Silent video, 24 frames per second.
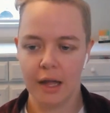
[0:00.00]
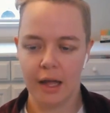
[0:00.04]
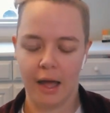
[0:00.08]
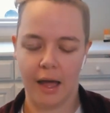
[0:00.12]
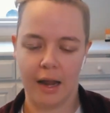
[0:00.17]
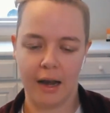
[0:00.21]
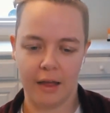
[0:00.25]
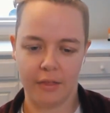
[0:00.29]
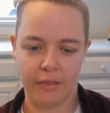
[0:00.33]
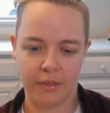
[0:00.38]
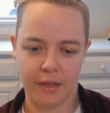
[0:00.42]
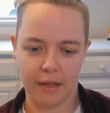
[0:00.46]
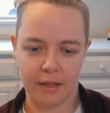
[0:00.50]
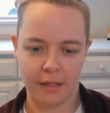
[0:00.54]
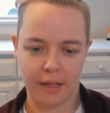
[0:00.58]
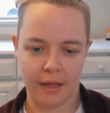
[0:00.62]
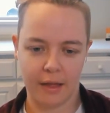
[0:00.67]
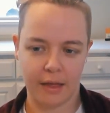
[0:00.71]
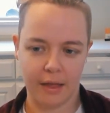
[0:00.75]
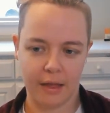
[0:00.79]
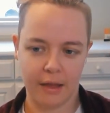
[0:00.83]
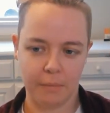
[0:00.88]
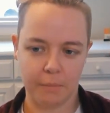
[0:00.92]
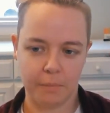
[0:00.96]
and i think
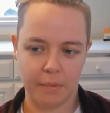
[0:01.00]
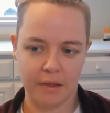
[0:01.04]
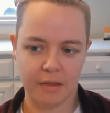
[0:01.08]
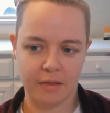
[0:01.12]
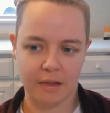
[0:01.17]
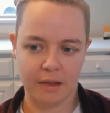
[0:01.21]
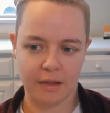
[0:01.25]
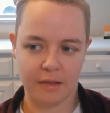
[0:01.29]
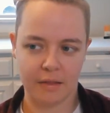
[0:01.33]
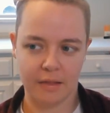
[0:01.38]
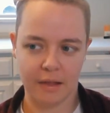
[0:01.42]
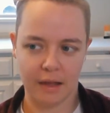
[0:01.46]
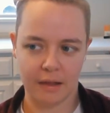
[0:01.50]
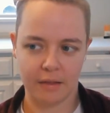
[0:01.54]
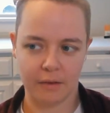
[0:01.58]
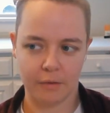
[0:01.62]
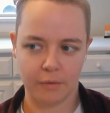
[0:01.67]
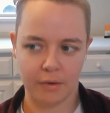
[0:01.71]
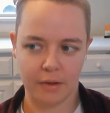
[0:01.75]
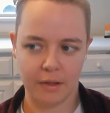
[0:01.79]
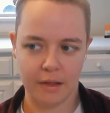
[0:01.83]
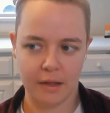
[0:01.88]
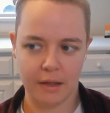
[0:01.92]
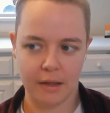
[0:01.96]
like in business that's a
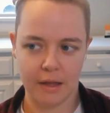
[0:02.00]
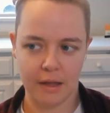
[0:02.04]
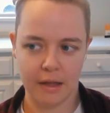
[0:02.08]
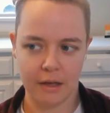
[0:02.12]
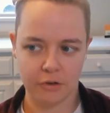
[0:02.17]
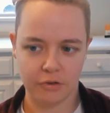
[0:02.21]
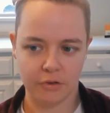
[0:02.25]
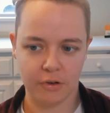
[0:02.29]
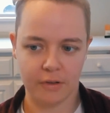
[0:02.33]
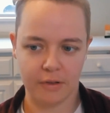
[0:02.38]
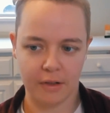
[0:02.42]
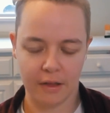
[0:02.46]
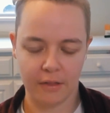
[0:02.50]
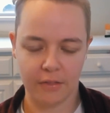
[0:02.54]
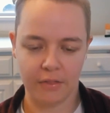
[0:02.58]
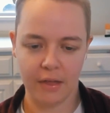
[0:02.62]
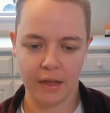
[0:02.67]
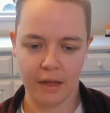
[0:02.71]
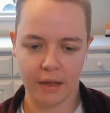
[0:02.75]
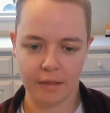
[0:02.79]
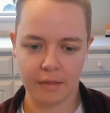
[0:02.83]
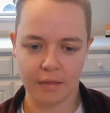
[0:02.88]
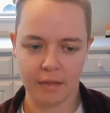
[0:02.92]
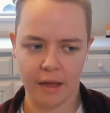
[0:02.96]
really interesting
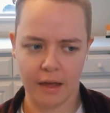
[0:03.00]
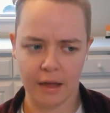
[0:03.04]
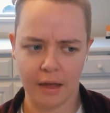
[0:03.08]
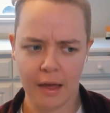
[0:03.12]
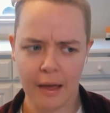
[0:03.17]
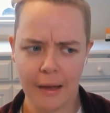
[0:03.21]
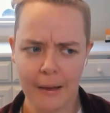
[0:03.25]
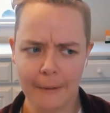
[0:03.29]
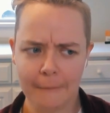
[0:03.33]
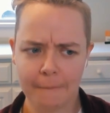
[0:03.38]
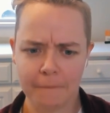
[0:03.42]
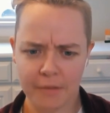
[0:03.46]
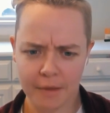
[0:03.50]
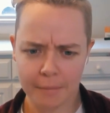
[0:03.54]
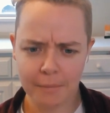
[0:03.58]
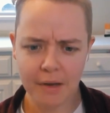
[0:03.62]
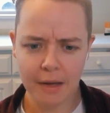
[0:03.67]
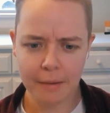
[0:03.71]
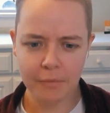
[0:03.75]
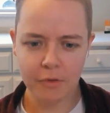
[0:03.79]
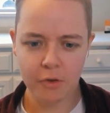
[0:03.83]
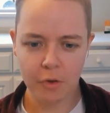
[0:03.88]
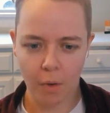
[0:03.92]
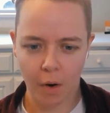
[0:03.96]
thing is like
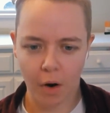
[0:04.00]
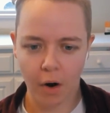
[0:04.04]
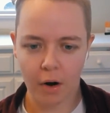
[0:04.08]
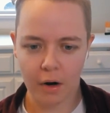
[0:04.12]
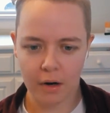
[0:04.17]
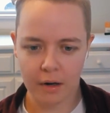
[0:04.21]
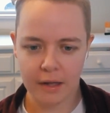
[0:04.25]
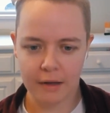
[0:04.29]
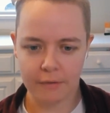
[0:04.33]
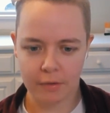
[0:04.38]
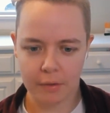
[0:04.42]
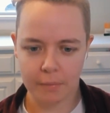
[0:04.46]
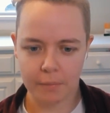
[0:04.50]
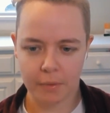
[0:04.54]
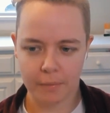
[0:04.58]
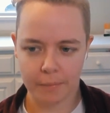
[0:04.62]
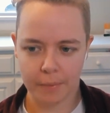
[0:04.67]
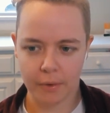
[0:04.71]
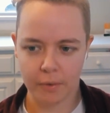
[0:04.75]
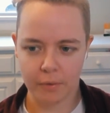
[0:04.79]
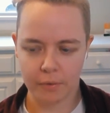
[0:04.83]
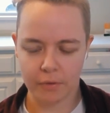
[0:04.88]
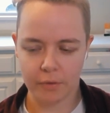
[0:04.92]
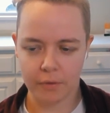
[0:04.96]
sometimes you are given
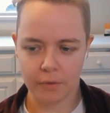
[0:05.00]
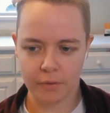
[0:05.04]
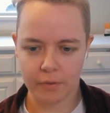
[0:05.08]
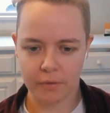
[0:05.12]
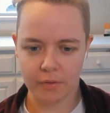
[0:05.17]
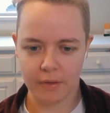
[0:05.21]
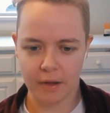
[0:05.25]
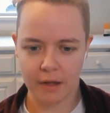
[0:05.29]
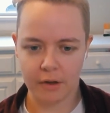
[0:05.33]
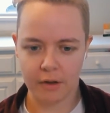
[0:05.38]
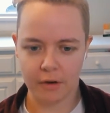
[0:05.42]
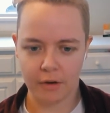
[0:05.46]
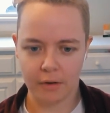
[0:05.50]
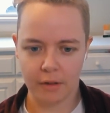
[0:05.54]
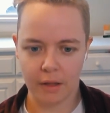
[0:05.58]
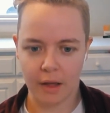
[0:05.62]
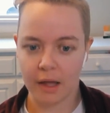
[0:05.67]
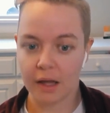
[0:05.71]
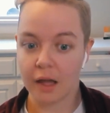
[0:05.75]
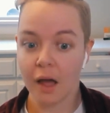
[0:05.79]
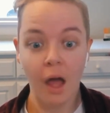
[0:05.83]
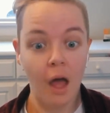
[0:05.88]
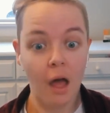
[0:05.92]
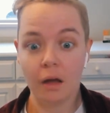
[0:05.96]
proposals that you're
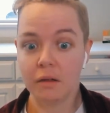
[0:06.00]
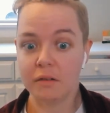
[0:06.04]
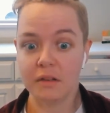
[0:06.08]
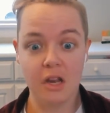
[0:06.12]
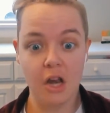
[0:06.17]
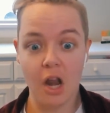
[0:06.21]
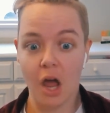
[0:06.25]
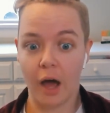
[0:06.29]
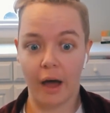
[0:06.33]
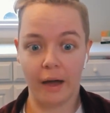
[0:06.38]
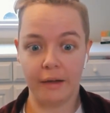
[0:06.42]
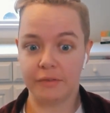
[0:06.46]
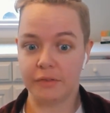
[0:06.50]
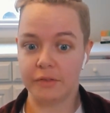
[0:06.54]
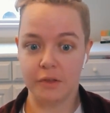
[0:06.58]
like no uh,